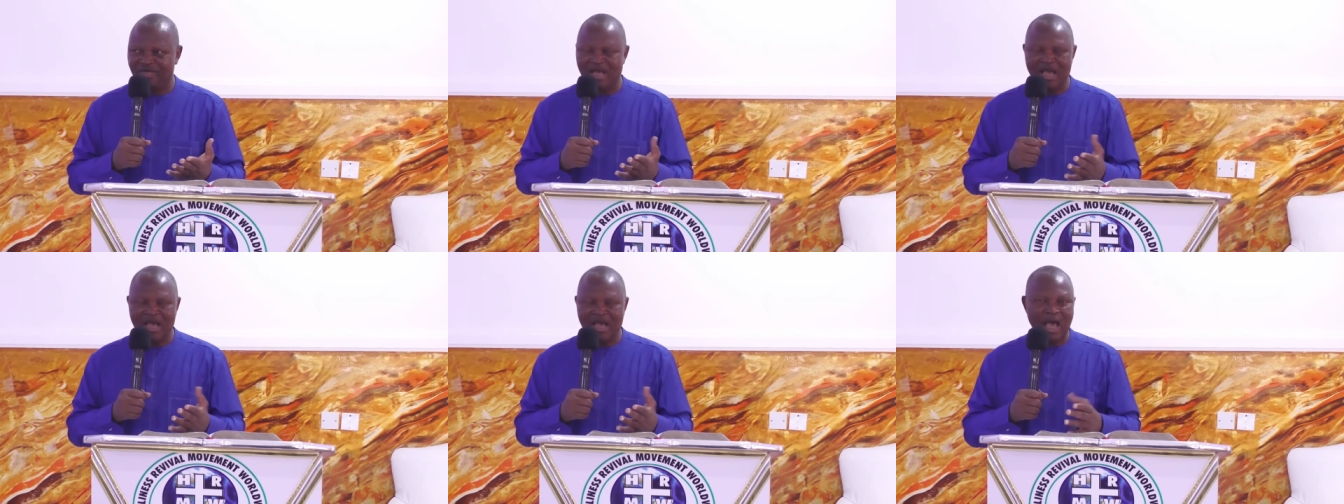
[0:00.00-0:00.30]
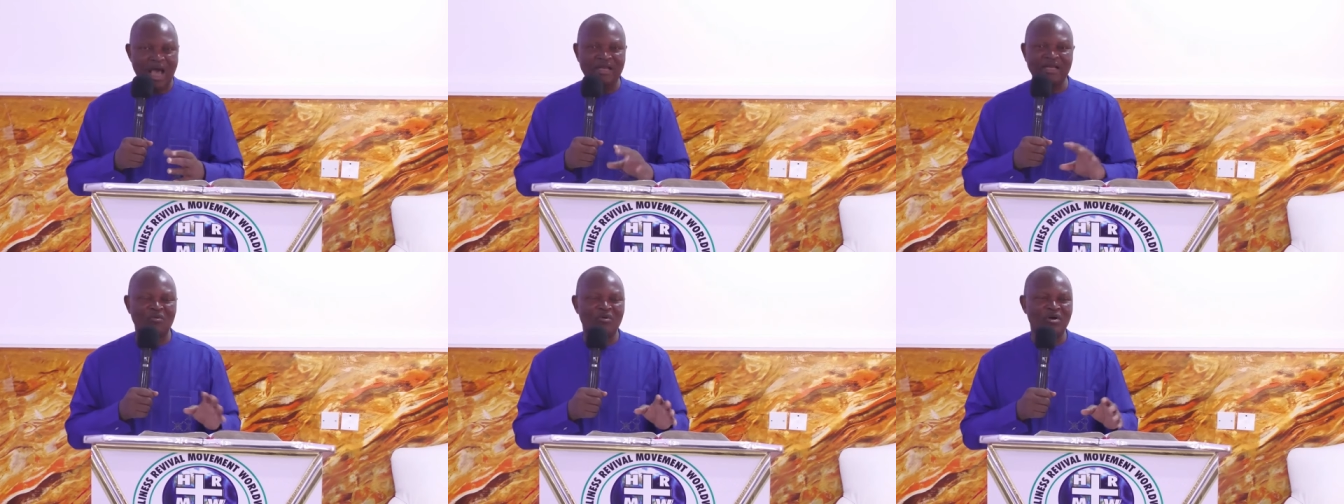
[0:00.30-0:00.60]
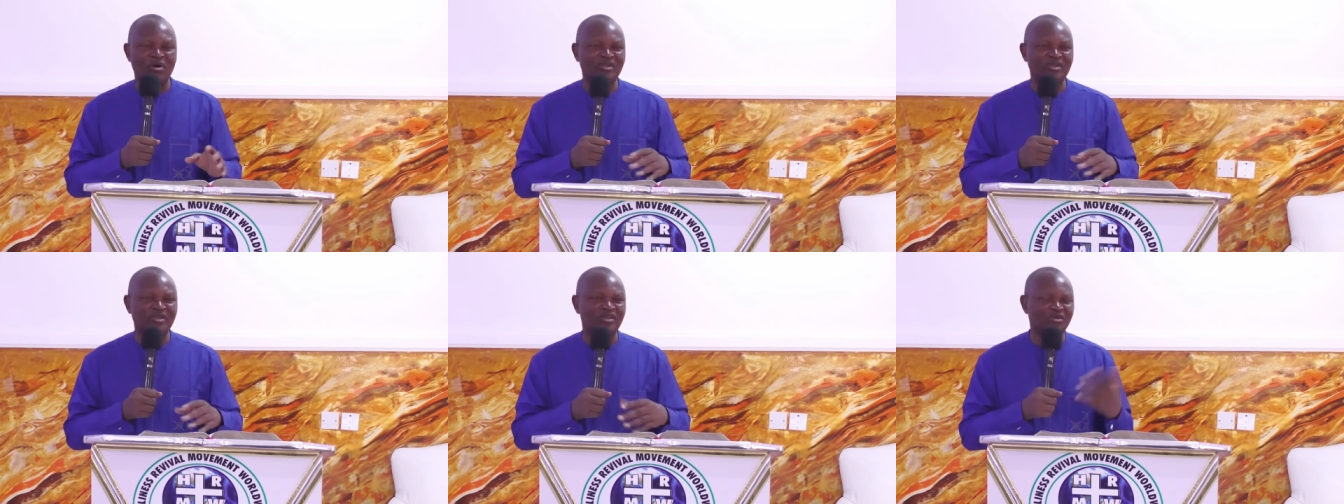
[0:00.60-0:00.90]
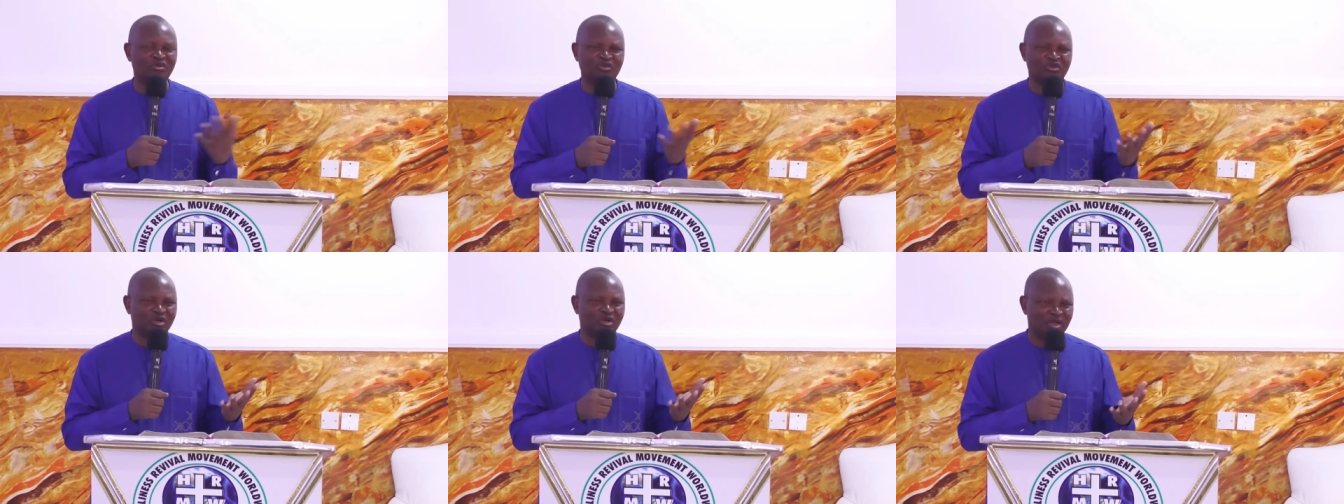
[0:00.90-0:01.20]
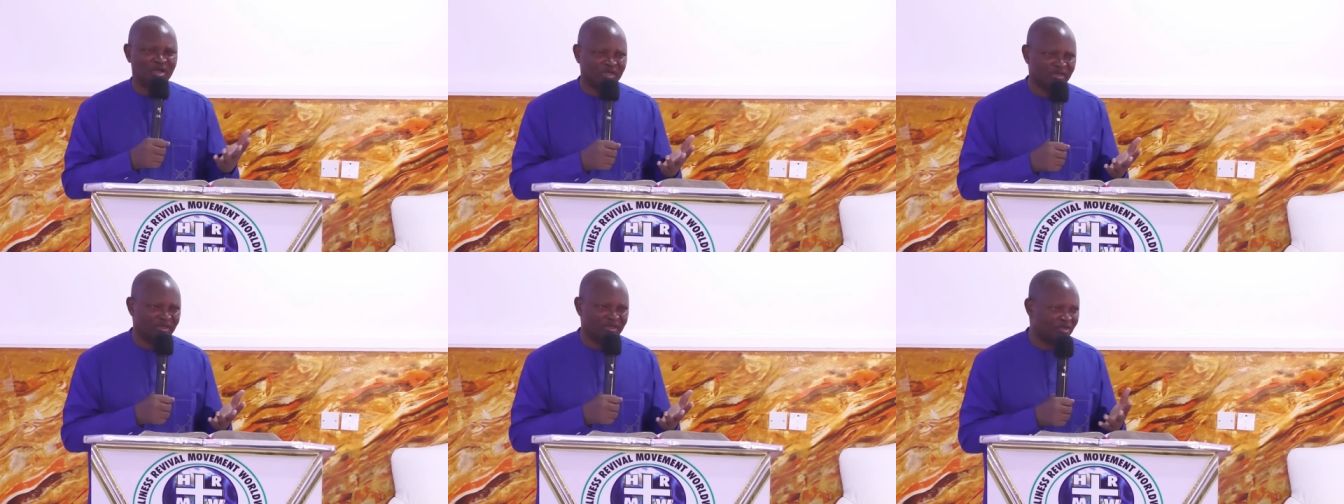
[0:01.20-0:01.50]
Otherwise, usually
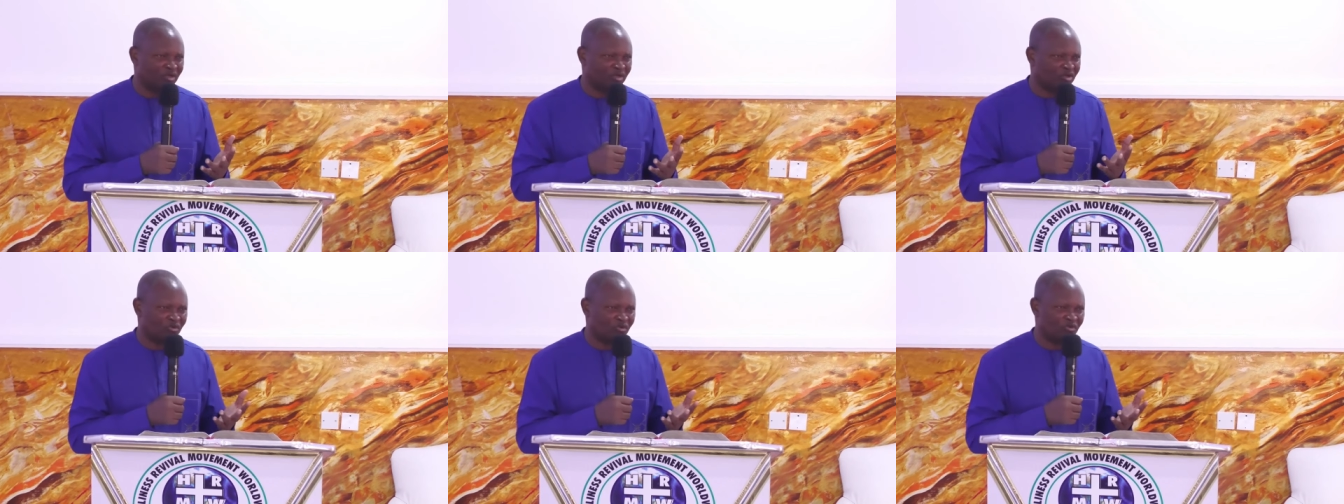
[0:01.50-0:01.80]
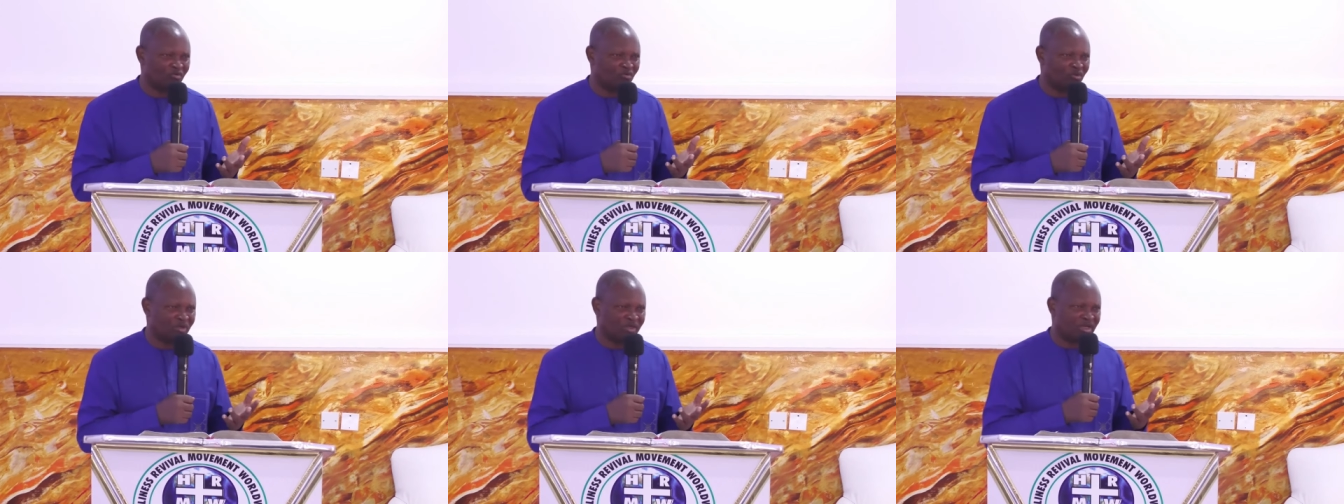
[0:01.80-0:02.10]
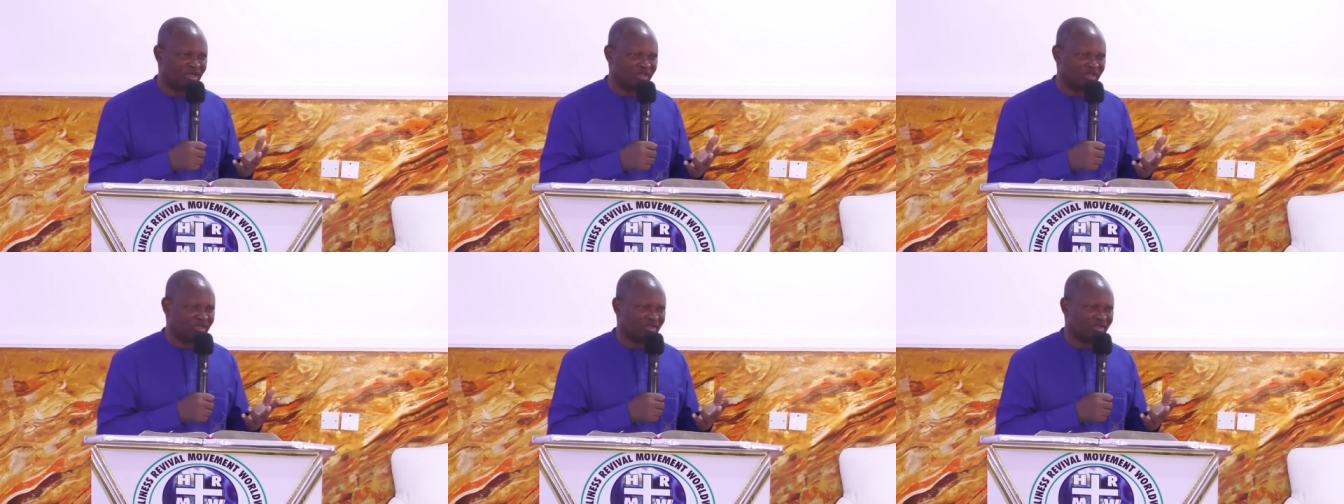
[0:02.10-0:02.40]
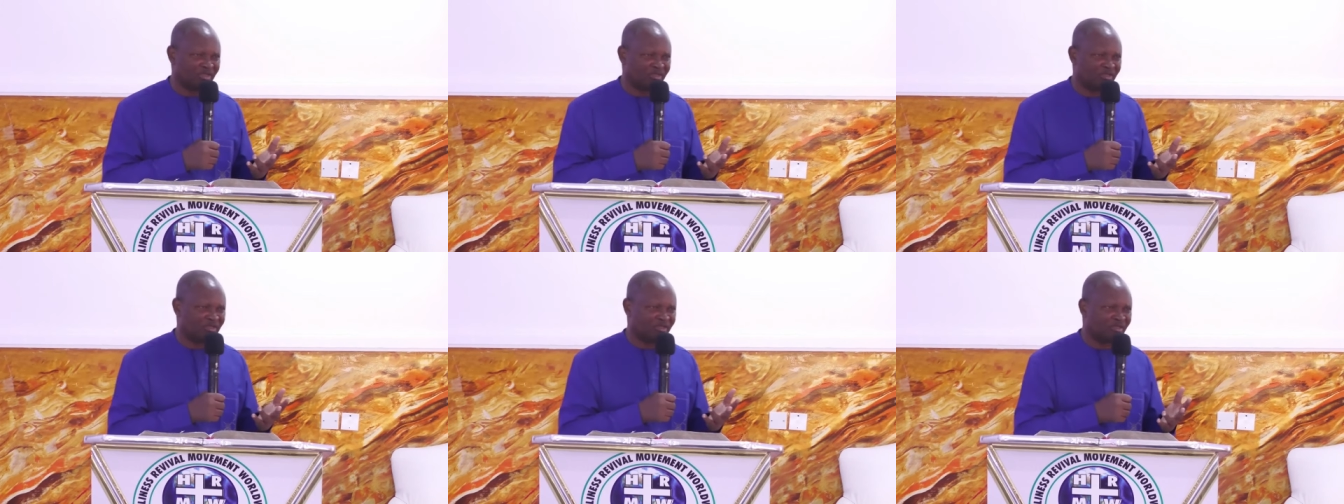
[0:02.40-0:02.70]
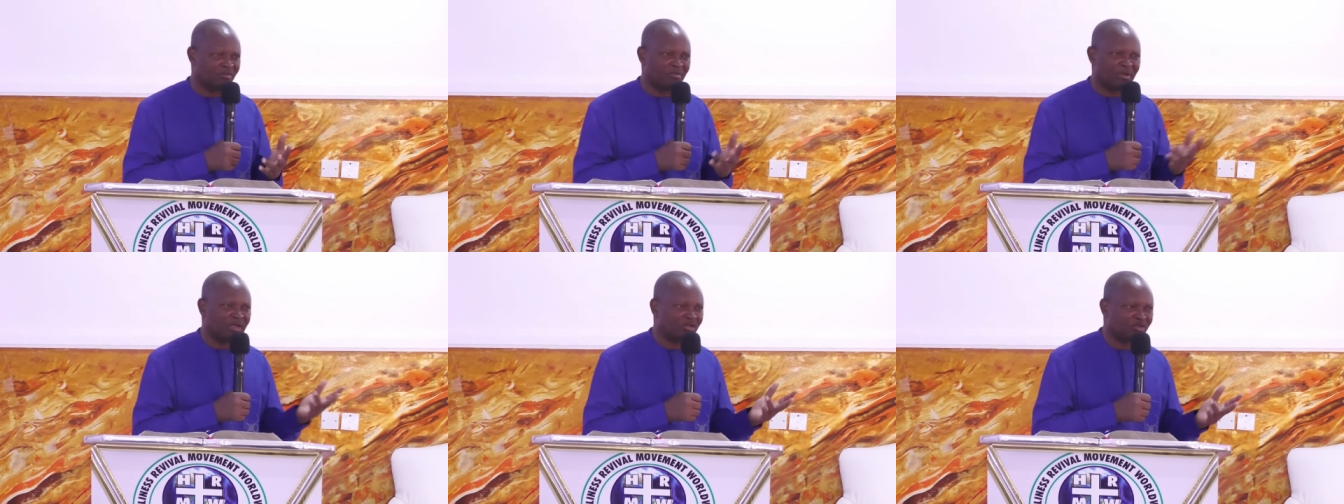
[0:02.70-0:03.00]
in two witnesses, the
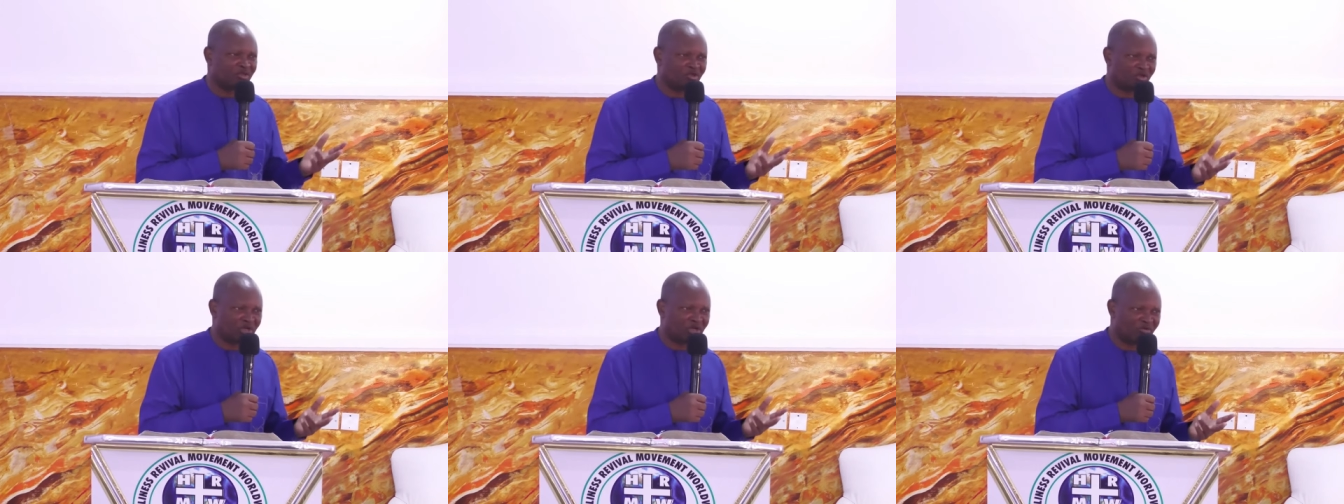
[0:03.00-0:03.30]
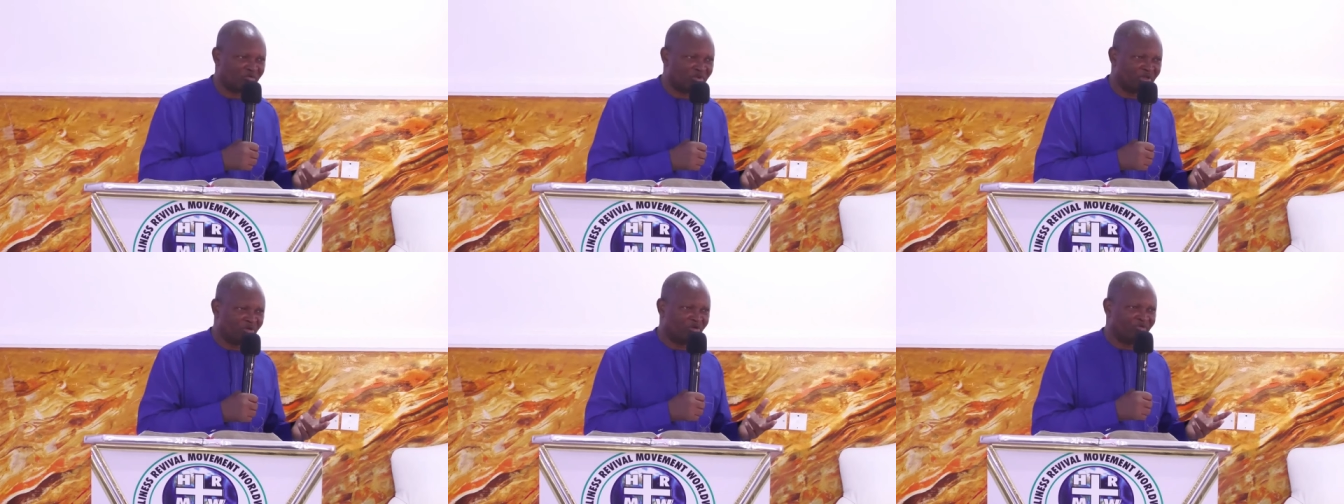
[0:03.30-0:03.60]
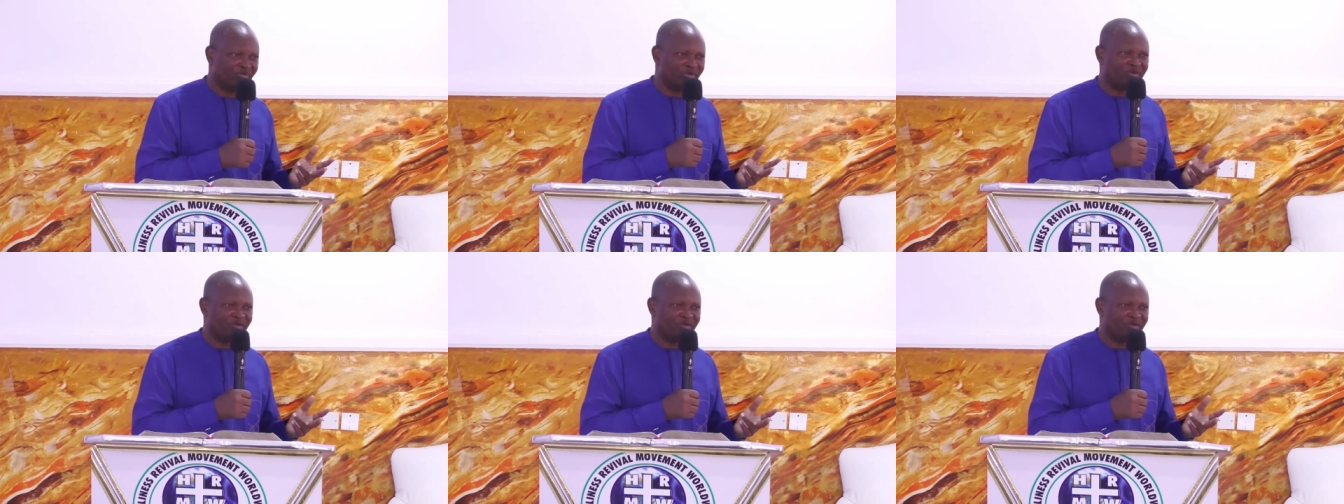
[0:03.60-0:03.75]
matter should have been over.